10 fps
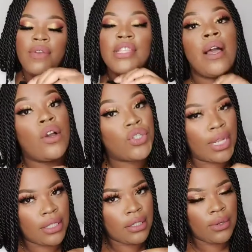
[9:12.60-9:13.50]
reason why I got
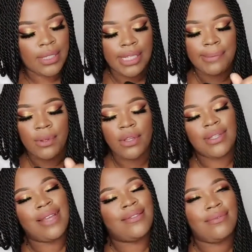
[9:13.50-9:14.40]
translucent is because
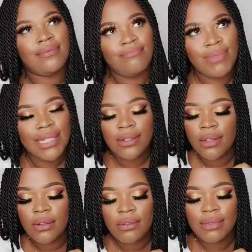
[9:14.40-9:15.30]
I didn't really
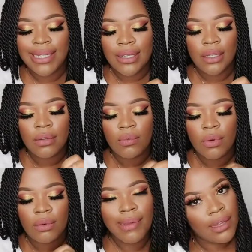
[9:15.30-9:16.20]
know like
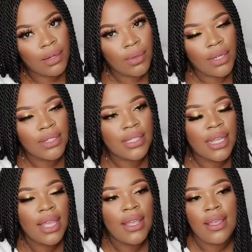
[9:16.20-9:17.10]
what my colour was,
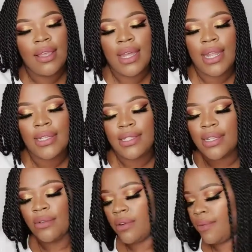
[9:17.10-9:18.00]
and I just didn't want